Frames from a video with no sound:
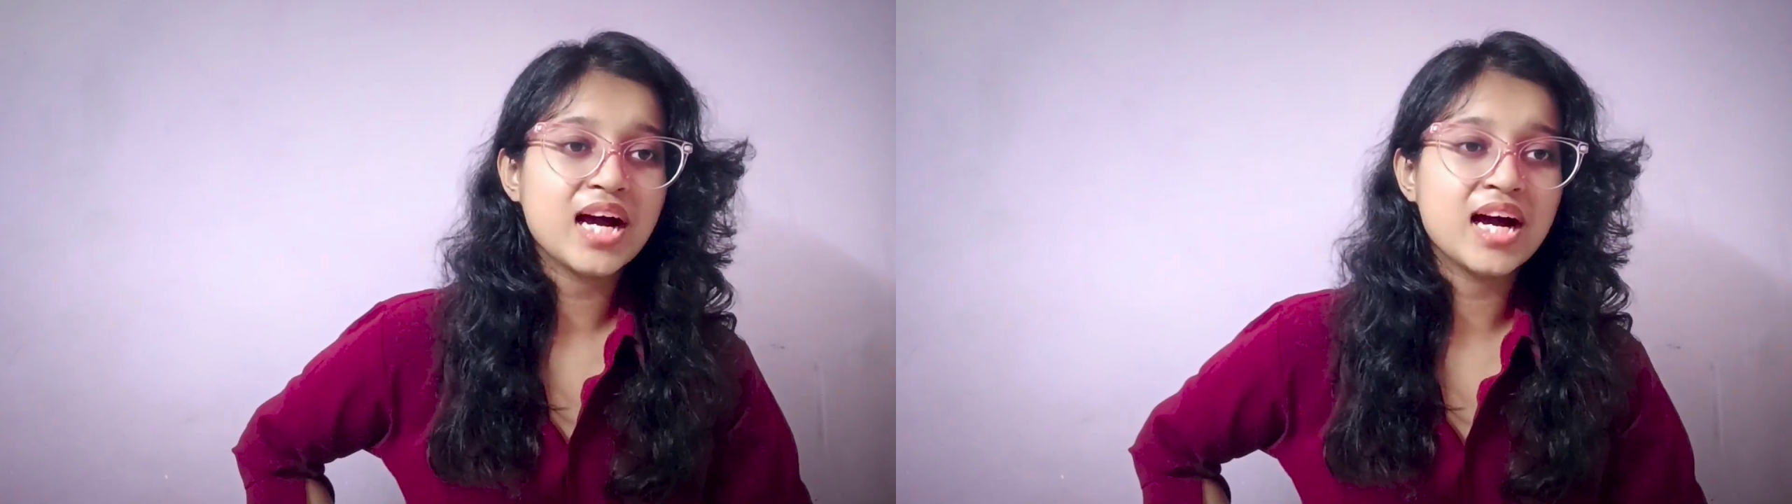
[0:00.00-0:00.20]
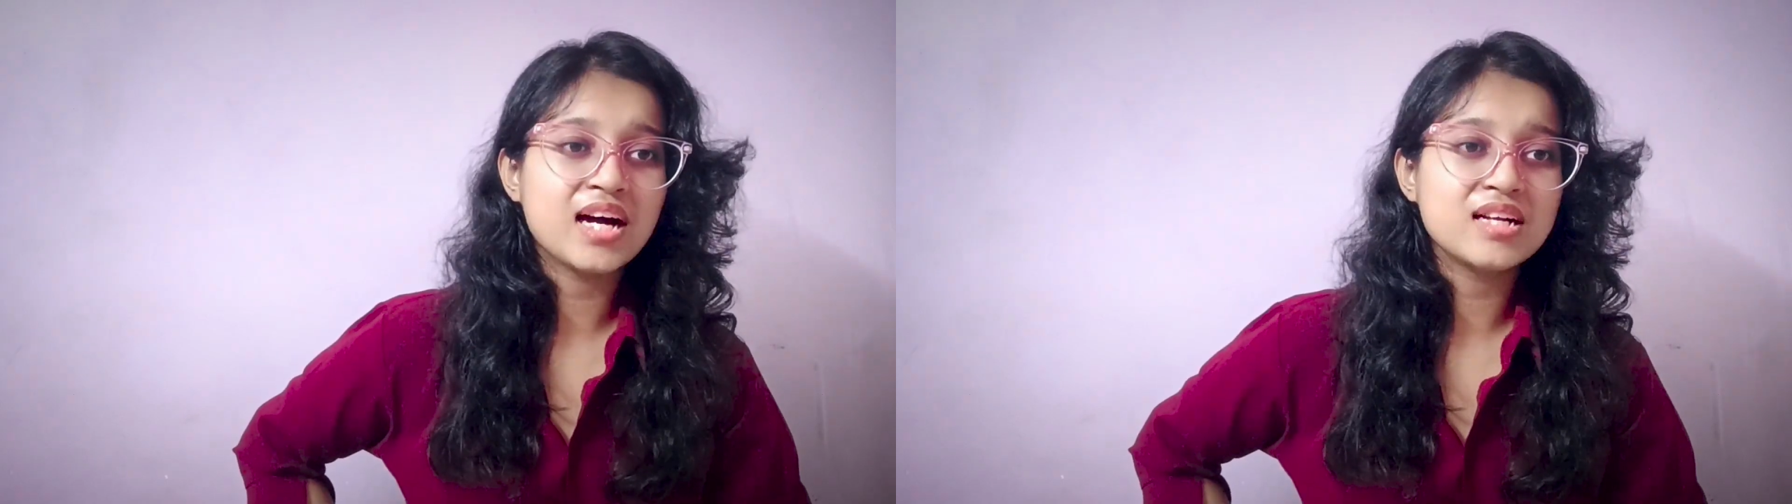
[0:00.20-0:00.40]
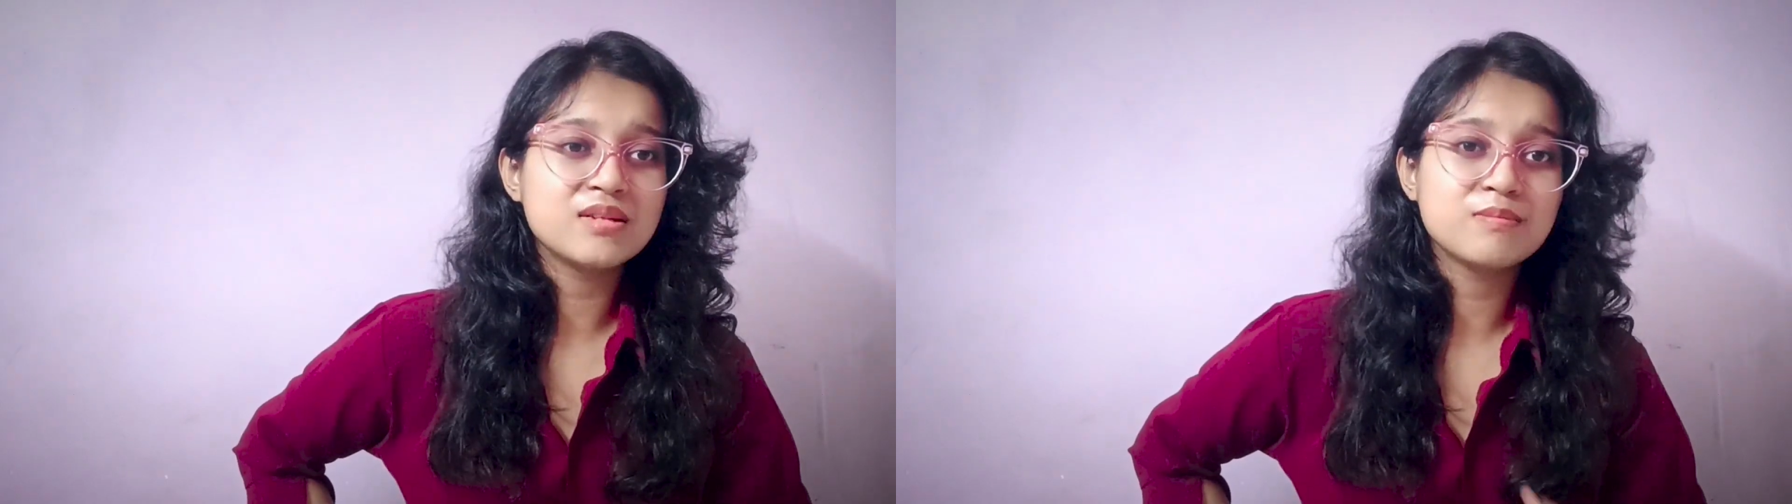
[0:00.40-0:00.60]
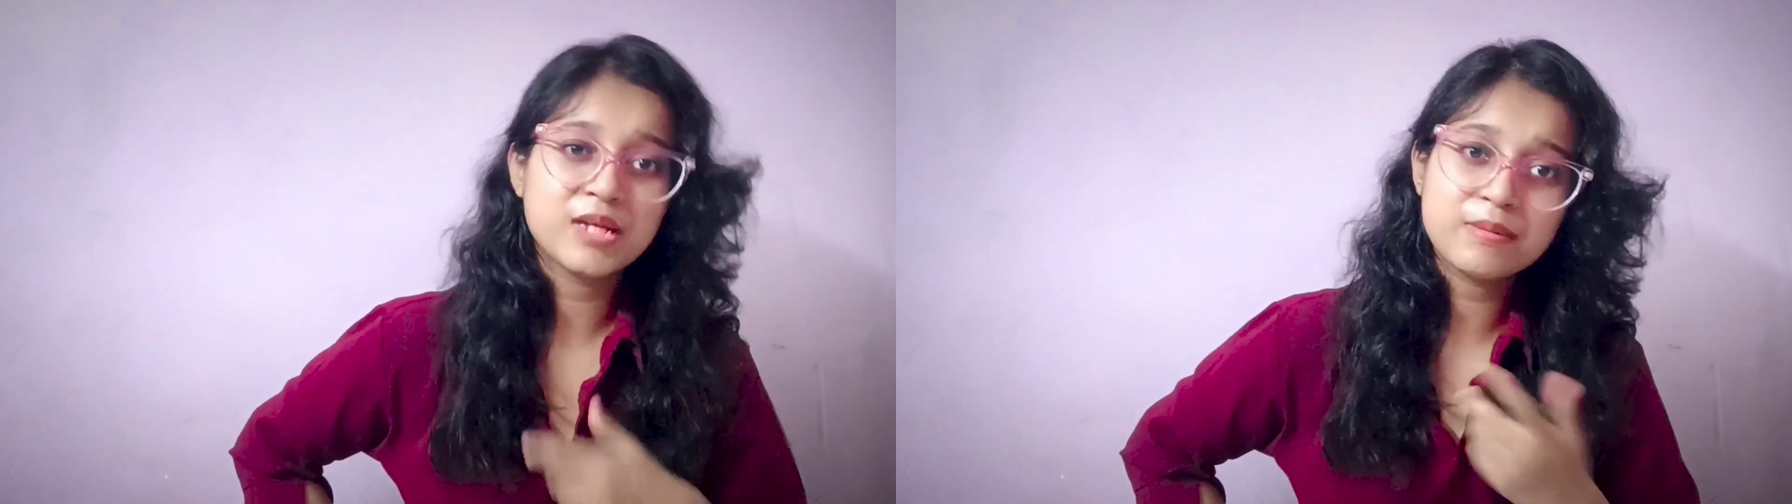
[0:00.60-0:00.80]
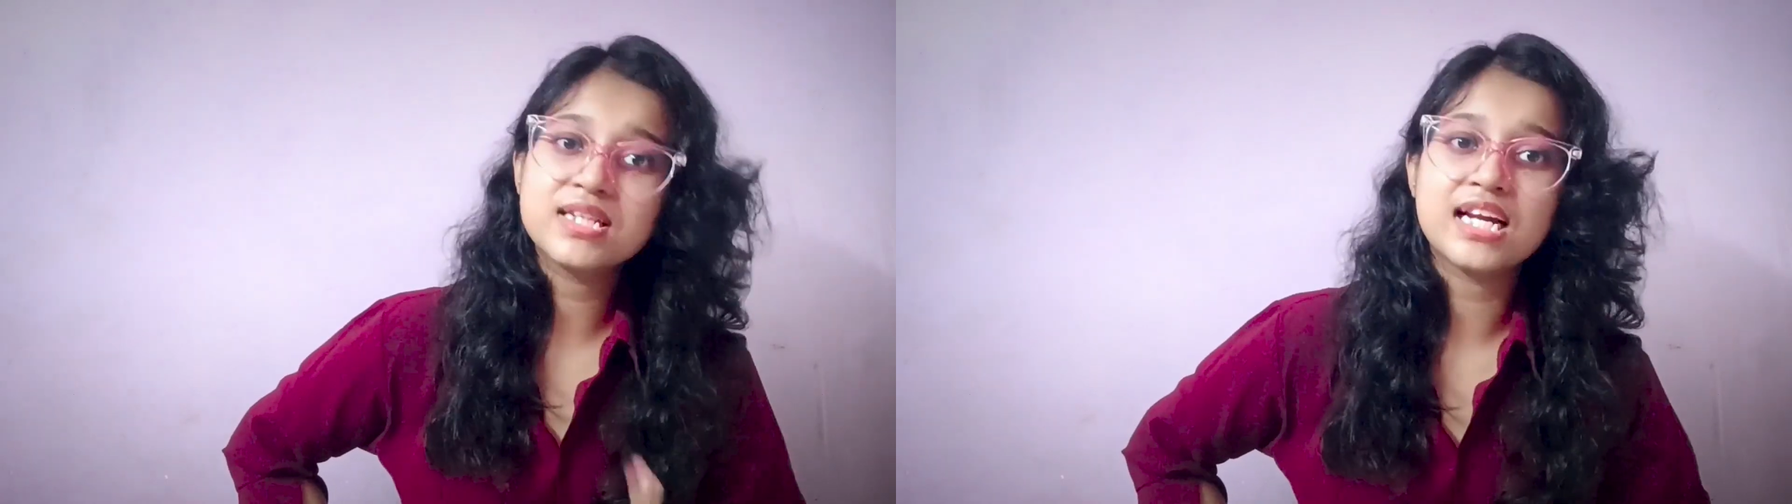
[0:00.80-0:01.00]
and
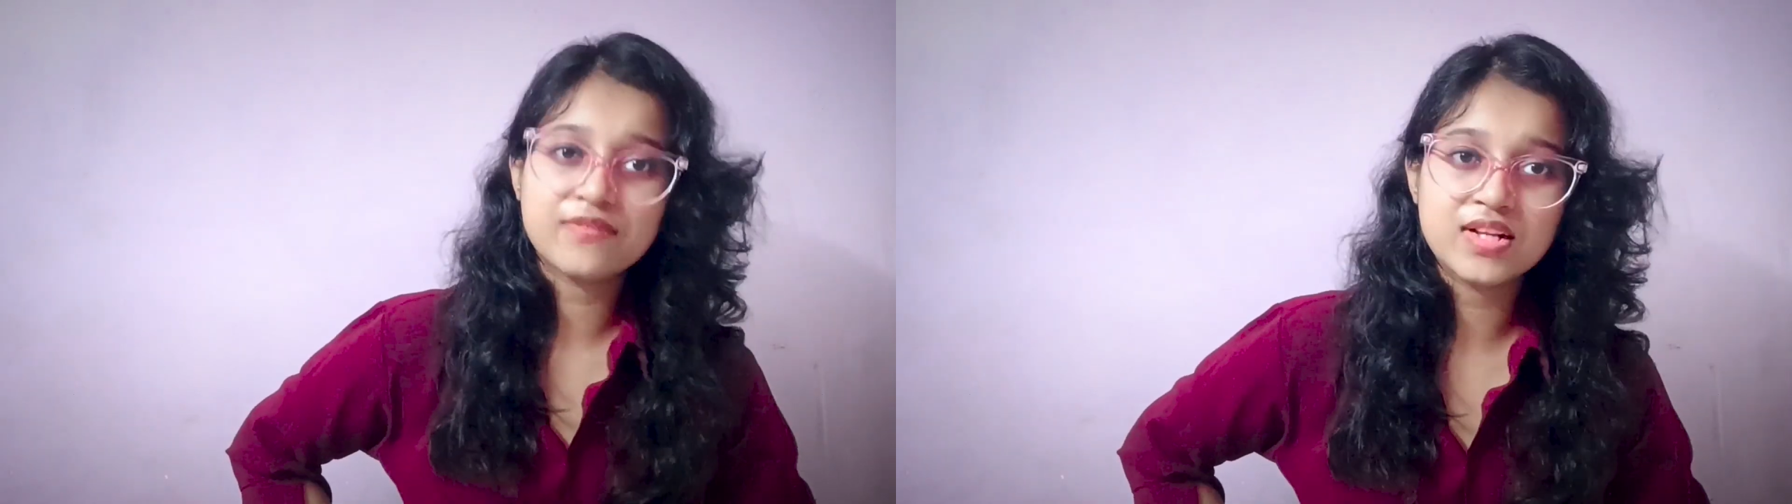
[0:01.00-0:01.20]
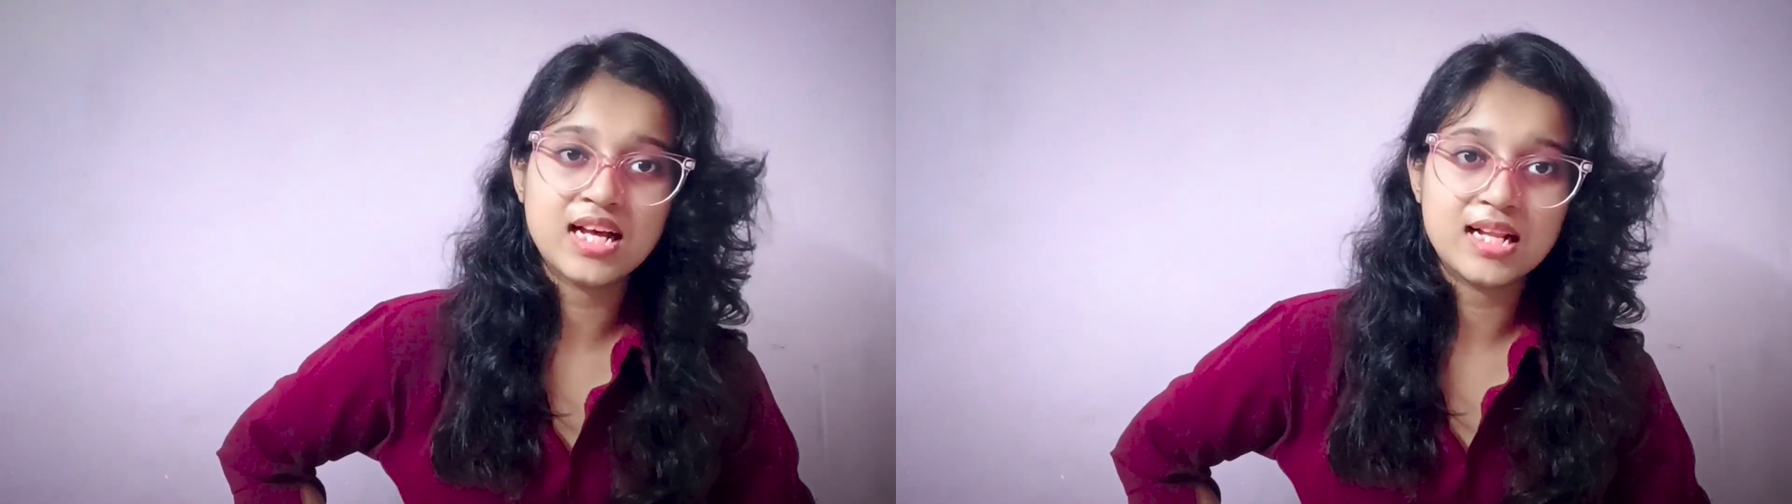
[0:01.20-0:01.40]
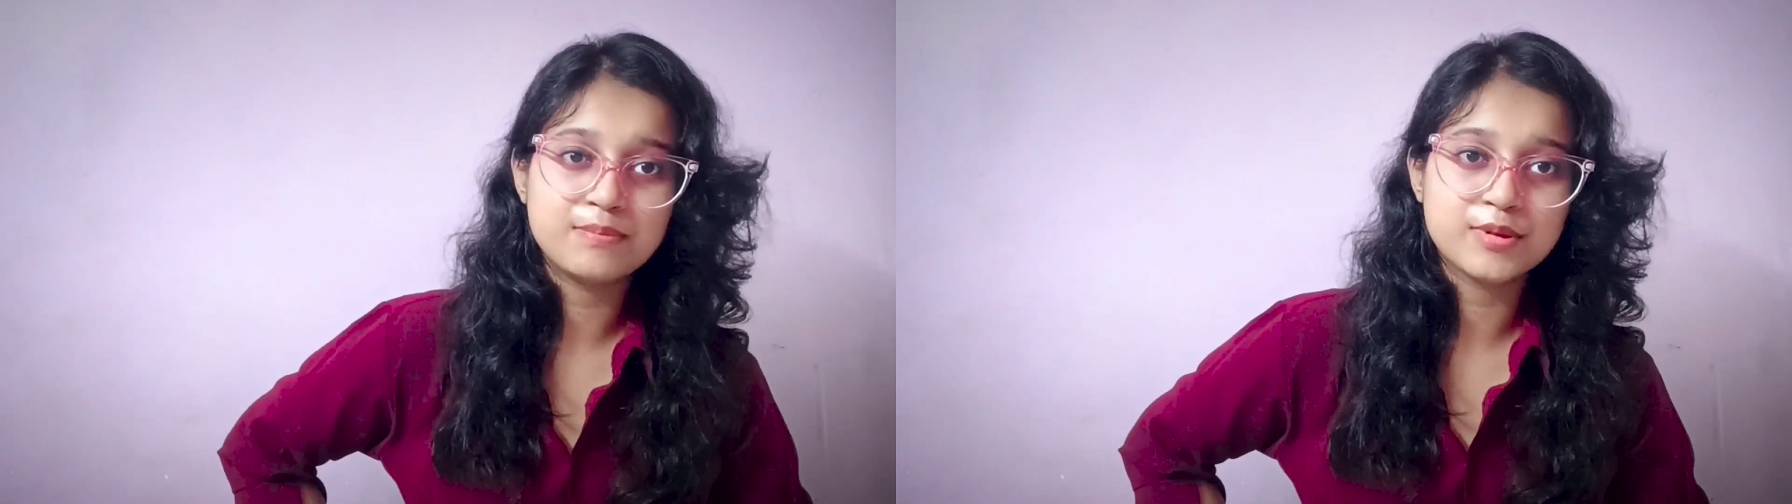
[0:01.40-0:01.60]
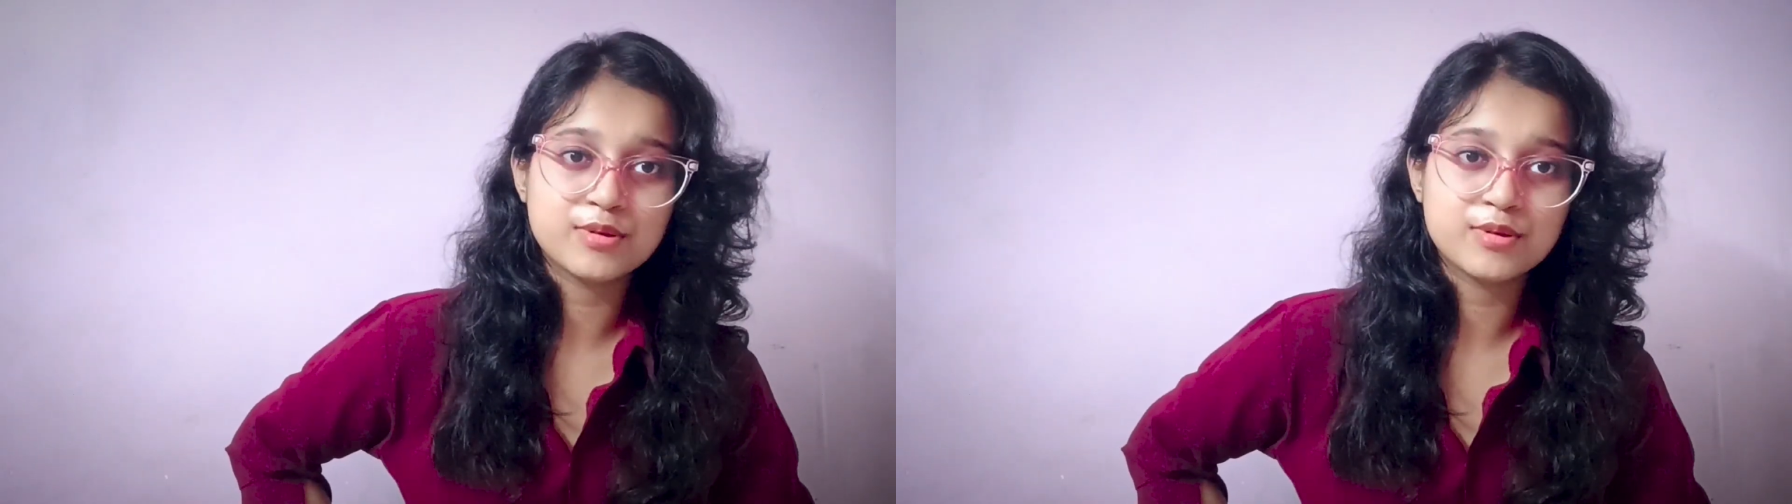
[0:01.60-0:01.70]
maybe that will help